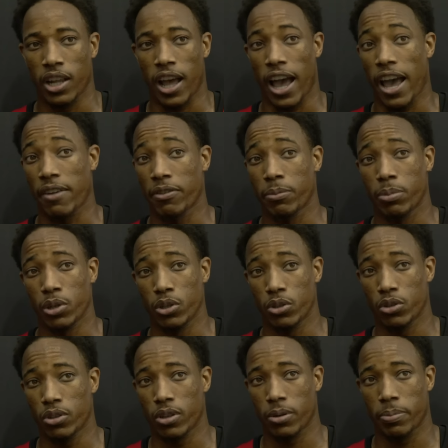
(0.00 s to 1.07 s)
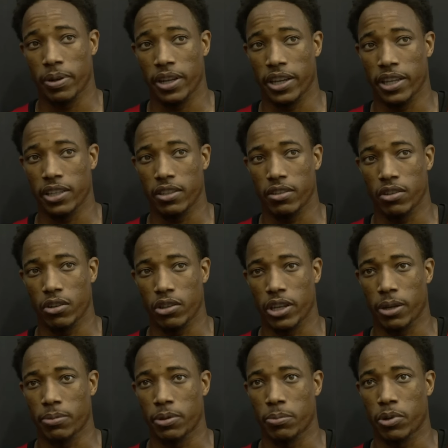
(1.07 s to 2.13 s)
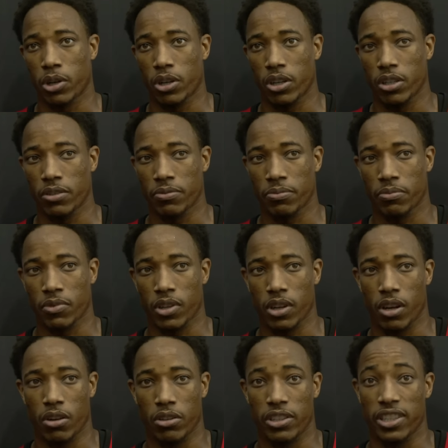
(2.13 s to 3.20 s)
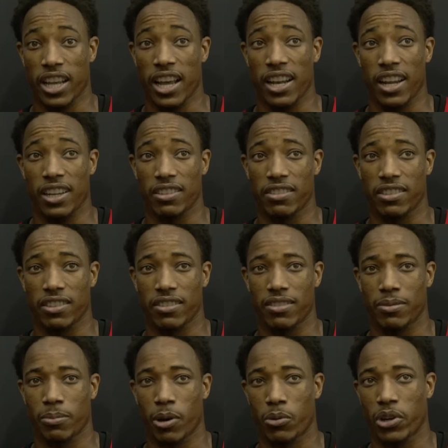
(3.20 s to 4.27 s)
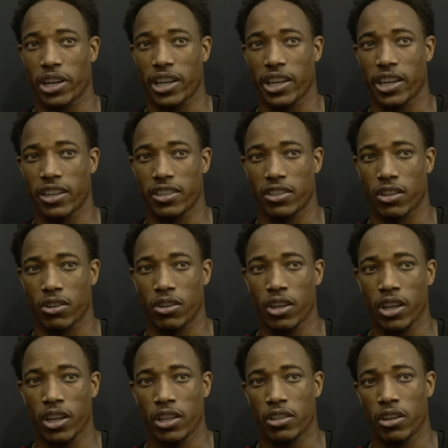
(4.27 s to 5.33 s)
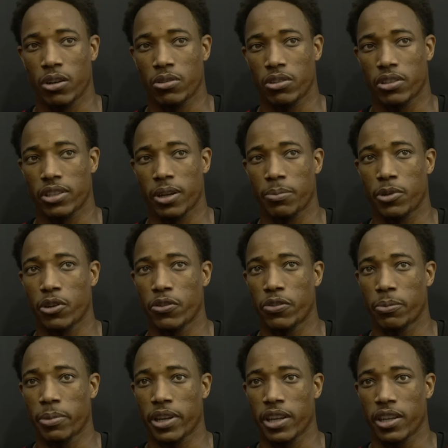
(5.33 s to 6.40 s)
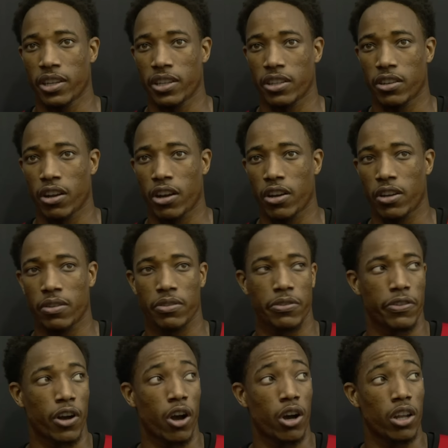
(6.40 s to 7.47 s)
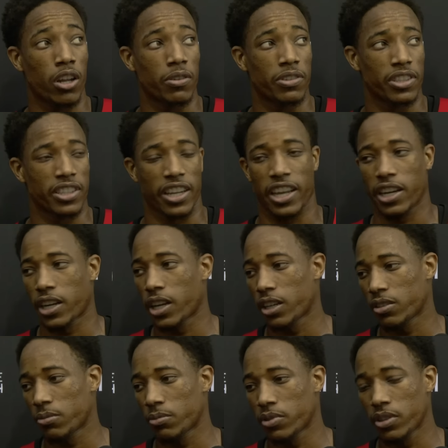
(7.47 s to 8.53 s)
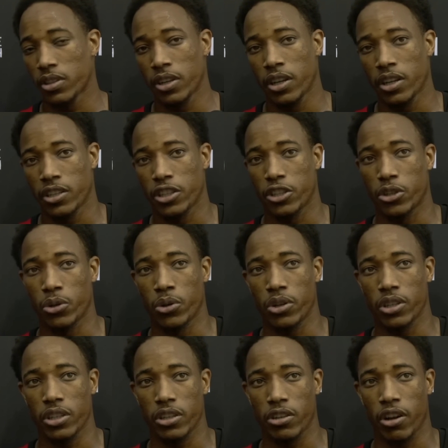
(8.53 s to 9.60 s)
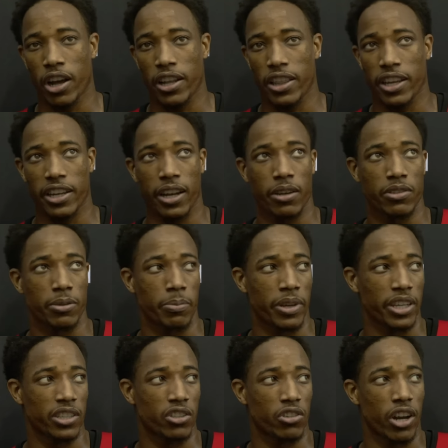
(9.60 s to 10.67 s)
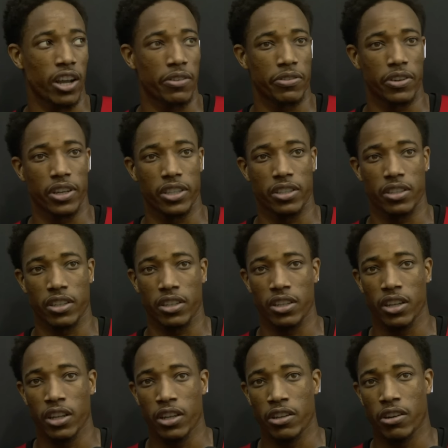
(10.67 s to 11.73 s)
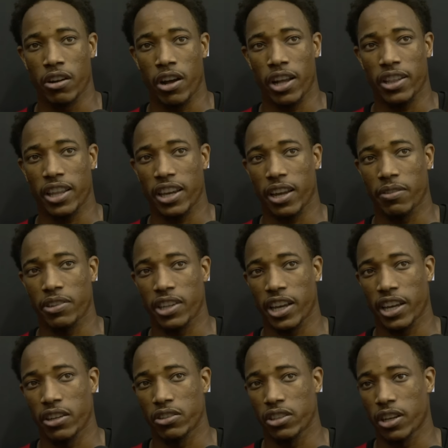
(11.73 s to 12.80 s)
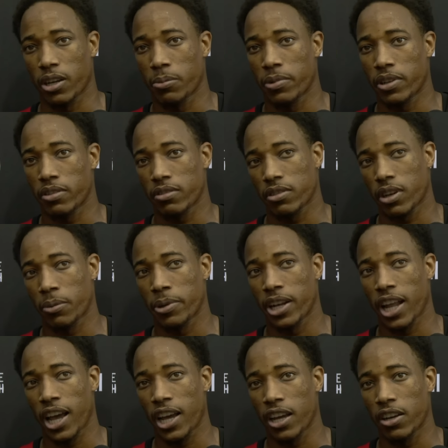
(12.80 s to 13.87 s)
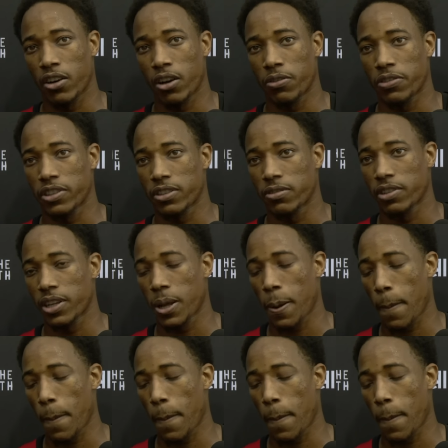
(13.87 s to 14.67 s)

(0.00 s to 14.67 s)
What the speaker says: I haven't blued or played, you know, kept the ball on the sideline since my rookie year. So, you know, it was something new for me, you know, and for all of us to get accustomed to doing. You know, I think that was the biggest stride for us. And, you know, I think everything else will come in line offensively.